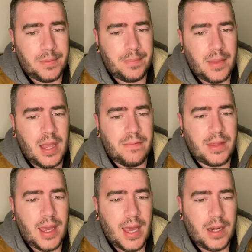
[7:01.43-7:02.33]
If
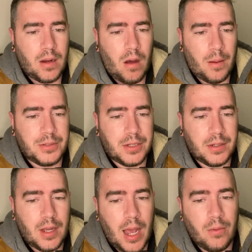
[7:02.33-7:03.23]
they had an
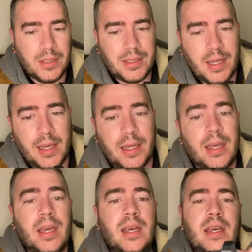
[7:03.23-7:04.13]
option, I would say
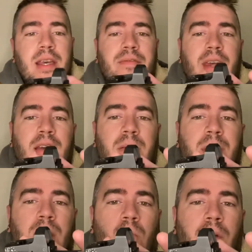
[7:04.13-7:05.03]
if they could
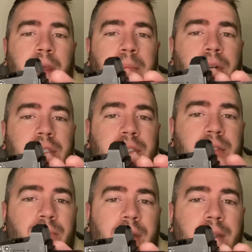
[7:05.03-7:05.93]
make one that pushes the
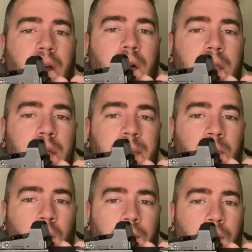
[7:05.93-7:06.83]
red dot a little bit
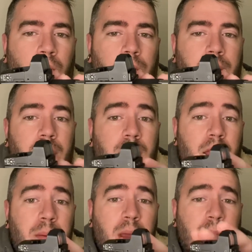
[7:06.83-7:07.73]
more forward
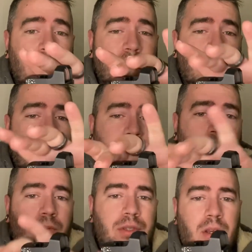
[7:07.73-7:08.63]
and maybe even gave
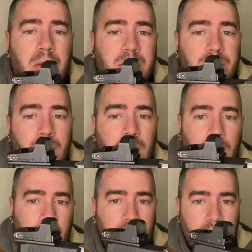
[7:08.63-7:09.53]
you some
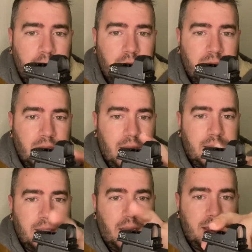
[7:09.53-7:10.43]
just like
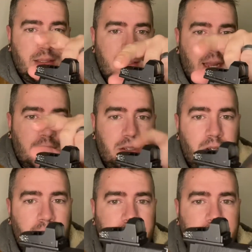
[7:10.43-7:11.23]
sights attached to it